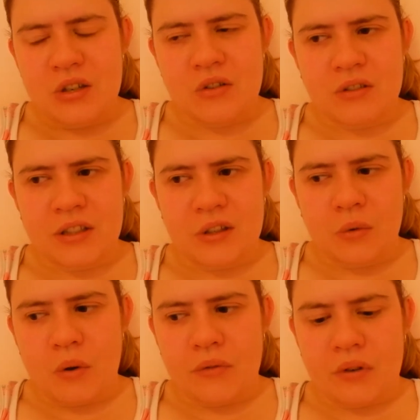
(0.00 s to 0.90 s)
don't really
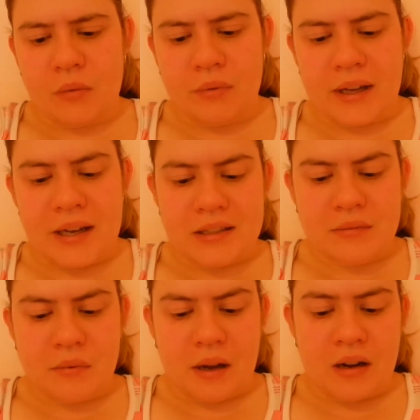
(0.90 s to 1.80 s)
know what we've got
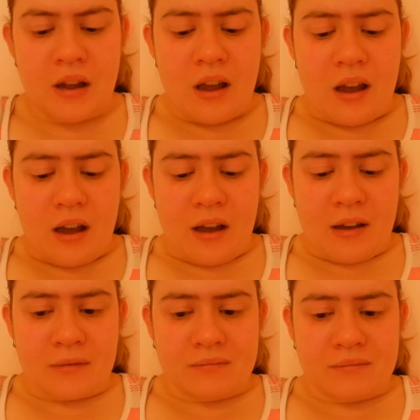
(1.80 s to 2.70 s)
planned, but
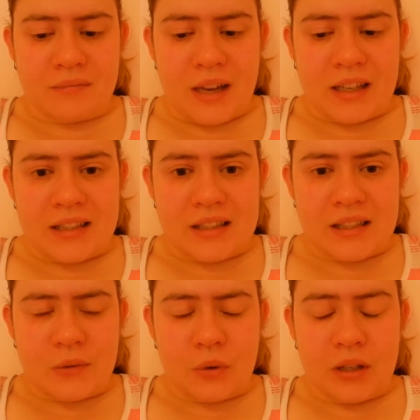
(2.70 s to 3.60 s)
I
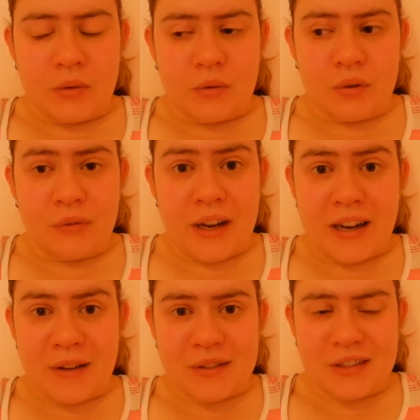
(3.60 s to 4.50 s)
guess we will
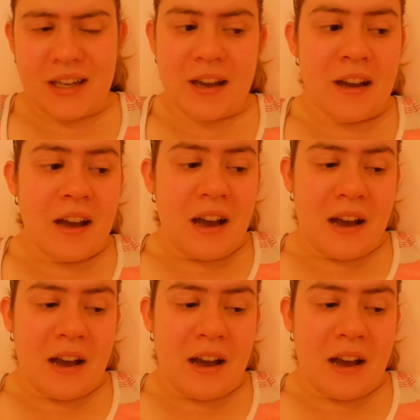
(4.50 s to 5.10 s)
find out, so yeah.